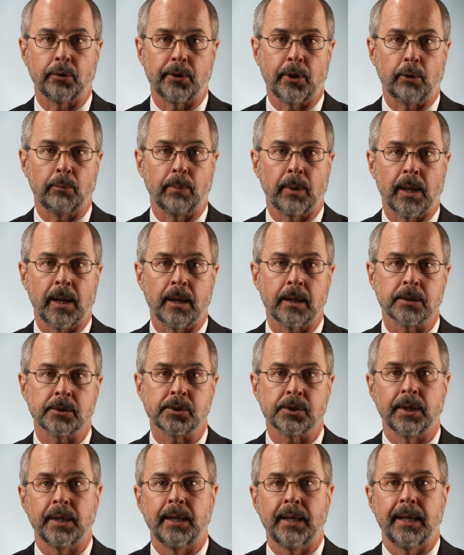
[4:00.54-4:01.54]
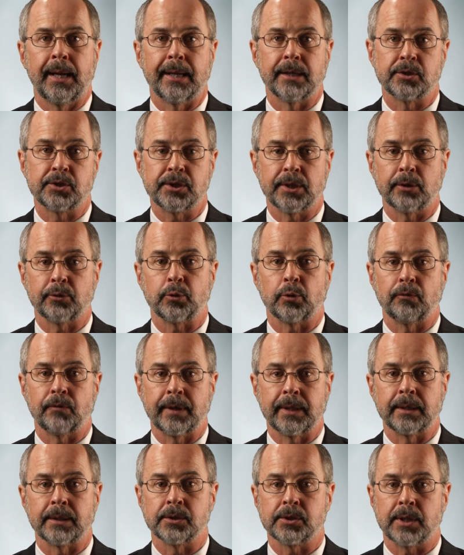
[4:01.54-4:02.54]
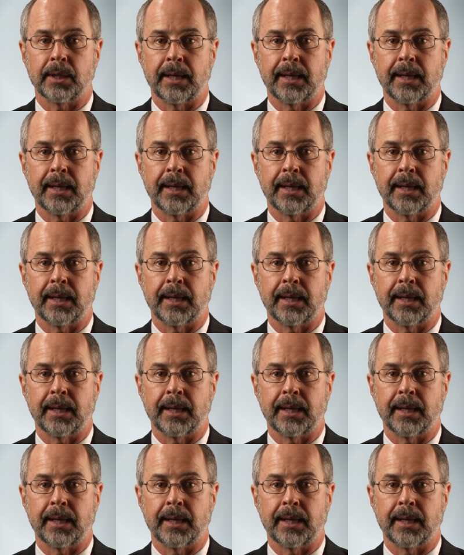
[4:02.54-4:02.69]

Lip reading: nerve blocks, and central venous